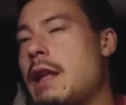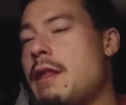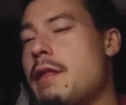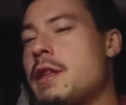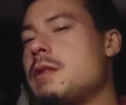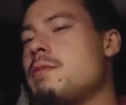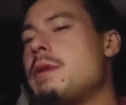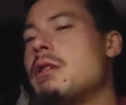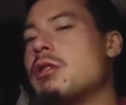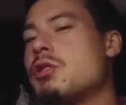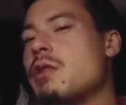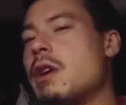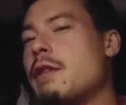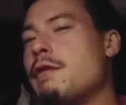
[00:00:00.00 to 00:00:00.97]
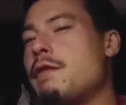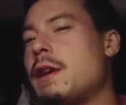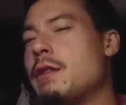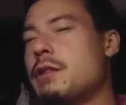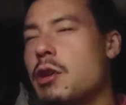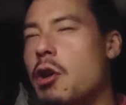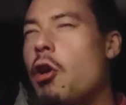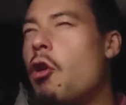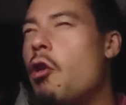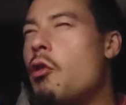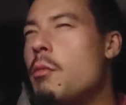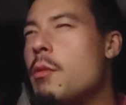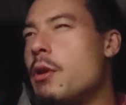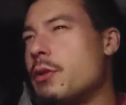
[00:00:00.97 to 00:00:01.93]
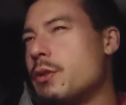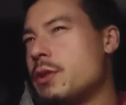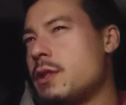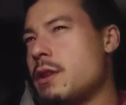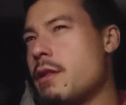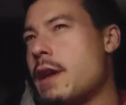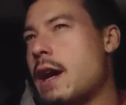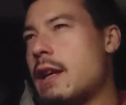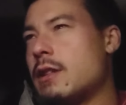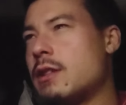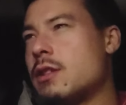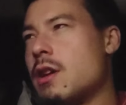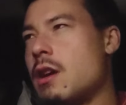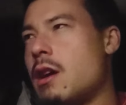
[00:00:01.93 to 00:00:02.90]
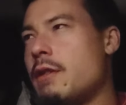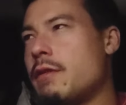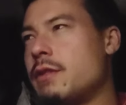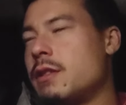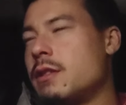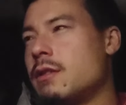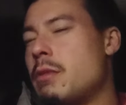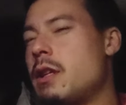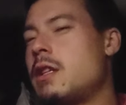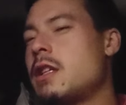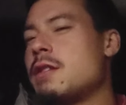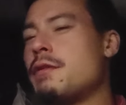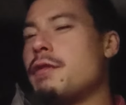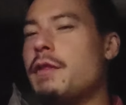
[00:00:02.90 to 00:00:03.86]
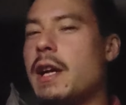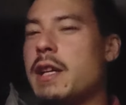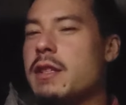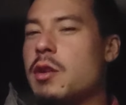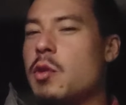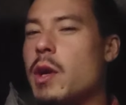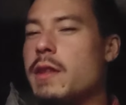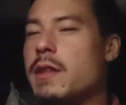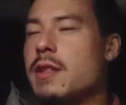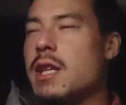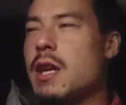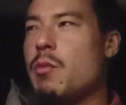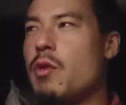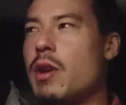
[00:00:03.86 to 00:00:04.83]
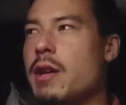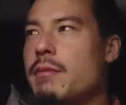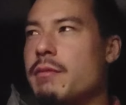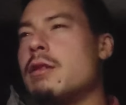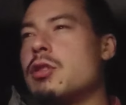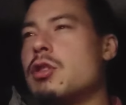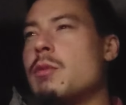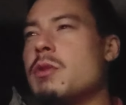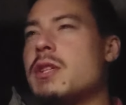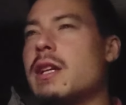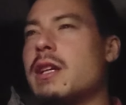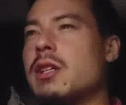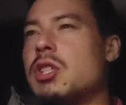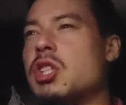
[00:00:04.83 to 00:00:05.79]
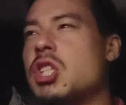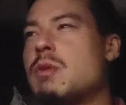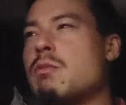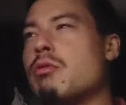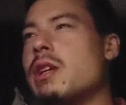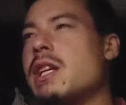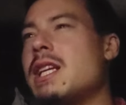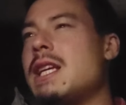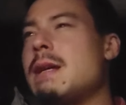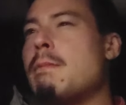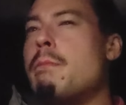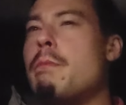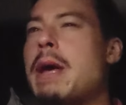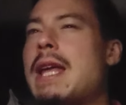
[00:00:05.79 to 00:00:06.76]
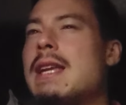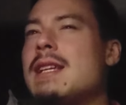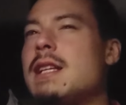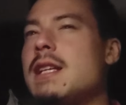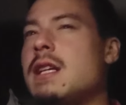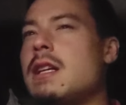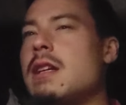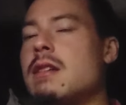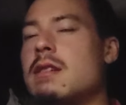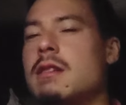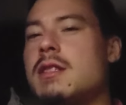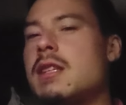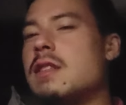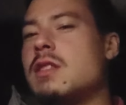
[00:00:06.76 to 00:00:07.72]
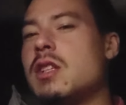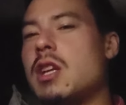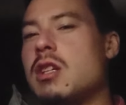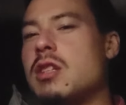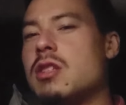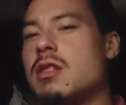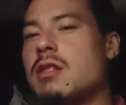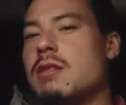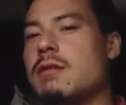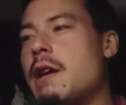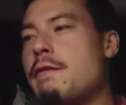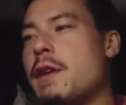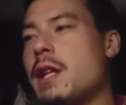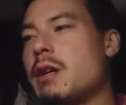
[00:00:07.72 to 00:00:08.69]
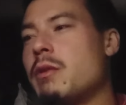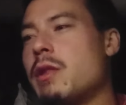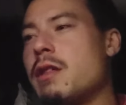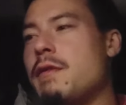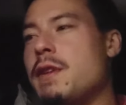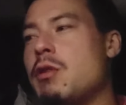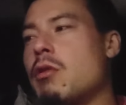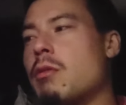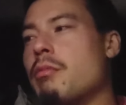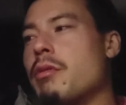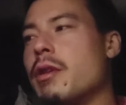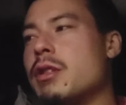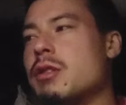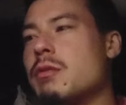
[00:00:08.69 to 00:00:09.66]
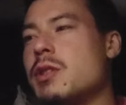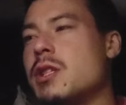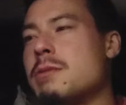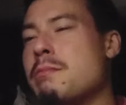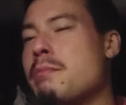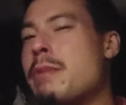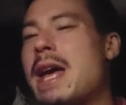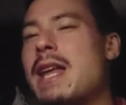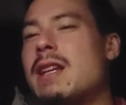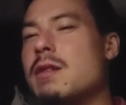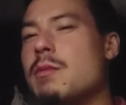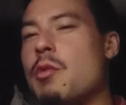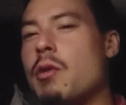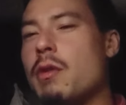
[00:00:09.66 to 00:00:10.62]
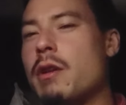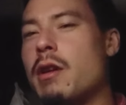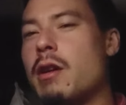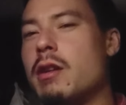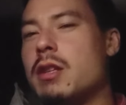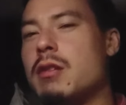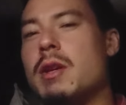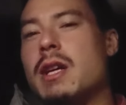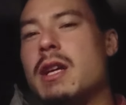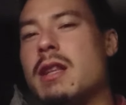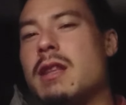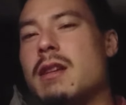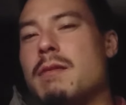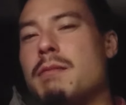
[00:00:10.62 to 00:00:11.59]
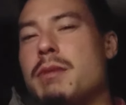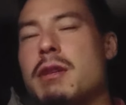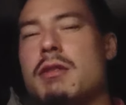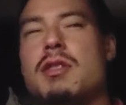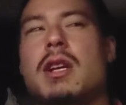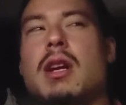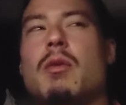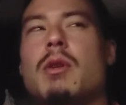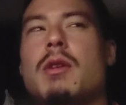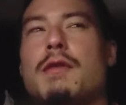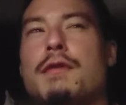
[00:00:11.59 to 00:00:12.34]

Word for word: And this Pure Strike felt almost that soft, but it doesn't flex in quite the same way. There's almost like a springy, bendy sensation. I felt like with the V Core Pros, it would just bend more the harder you hit. The Pure Strike would